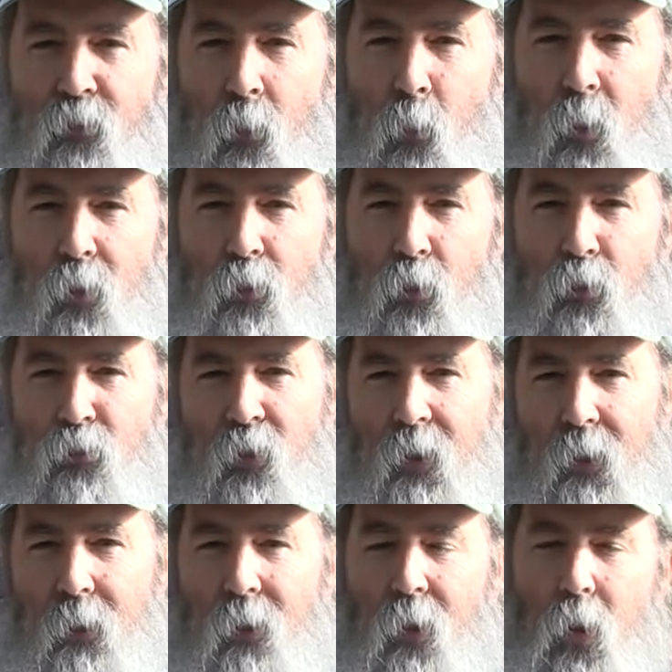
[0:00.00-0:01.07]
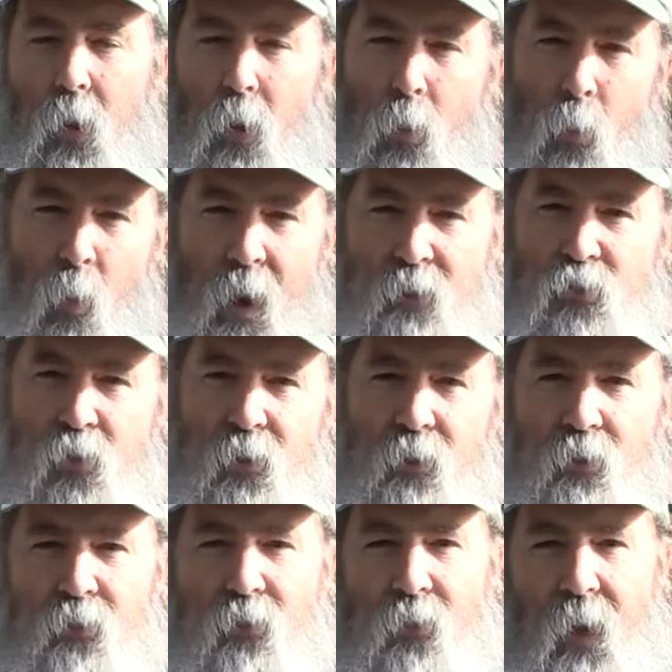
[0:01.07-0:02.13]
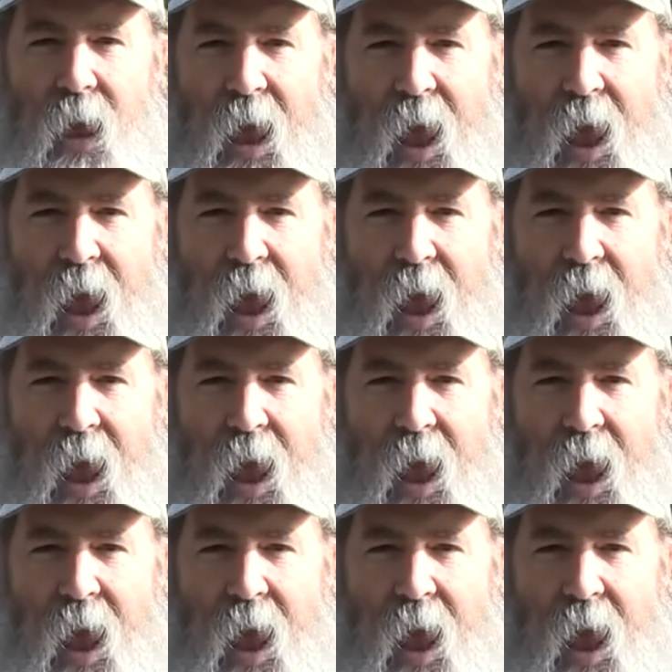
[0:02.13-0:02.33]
So we're using wedges,